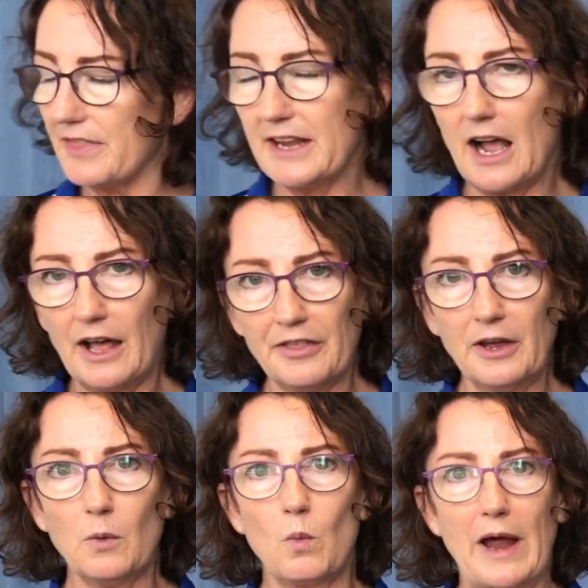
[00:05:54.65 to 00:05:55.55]
The
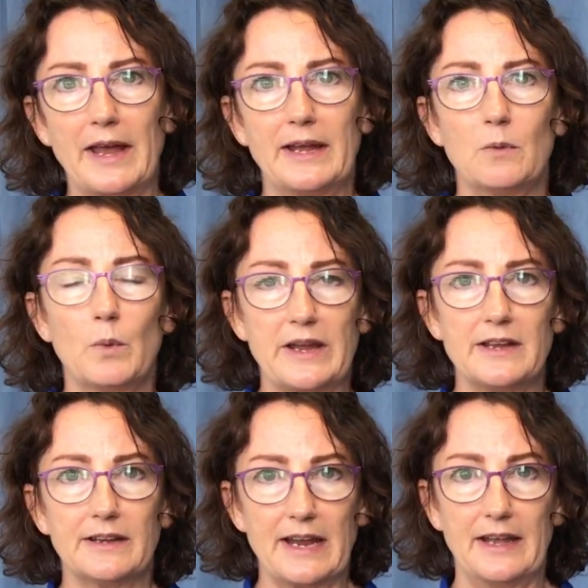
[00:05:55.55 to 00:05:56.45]
other way
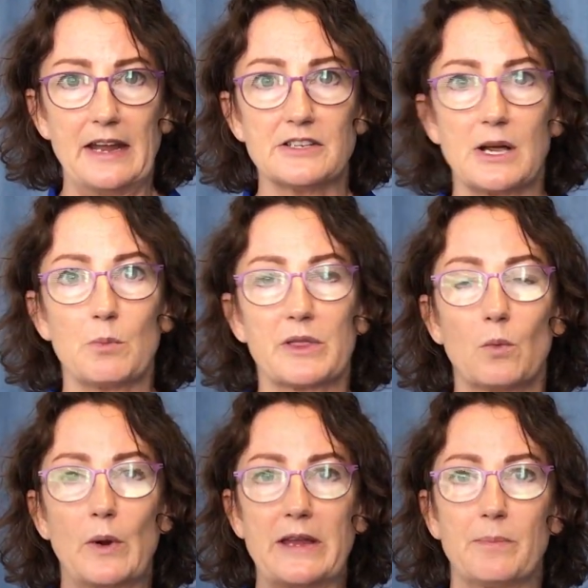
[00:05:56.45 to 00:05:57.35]
we can end up
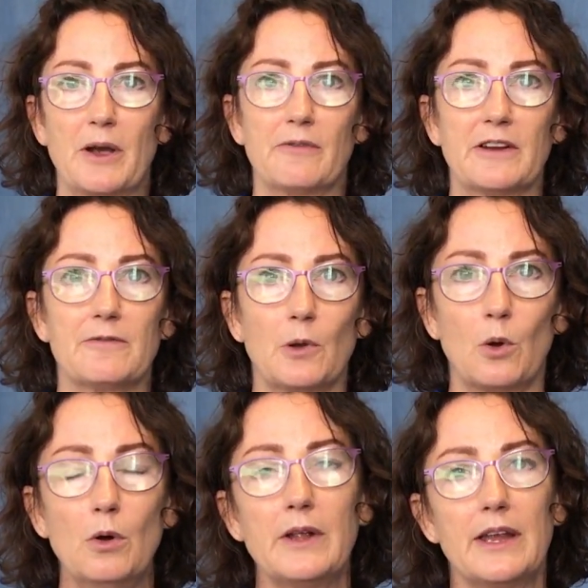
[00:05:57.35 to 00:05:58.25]
with a weak pelvic
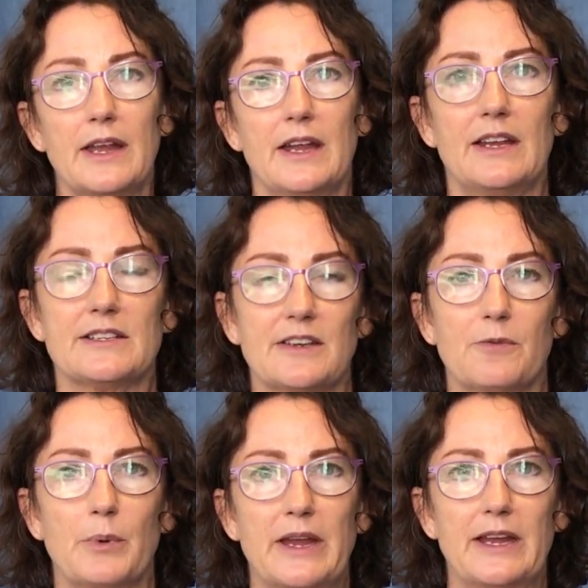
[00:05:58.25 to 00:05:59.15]
floor is
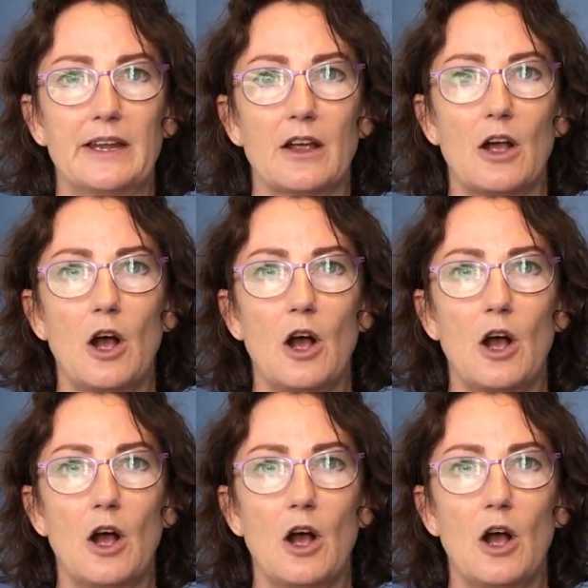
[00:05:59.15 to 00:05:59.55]
if we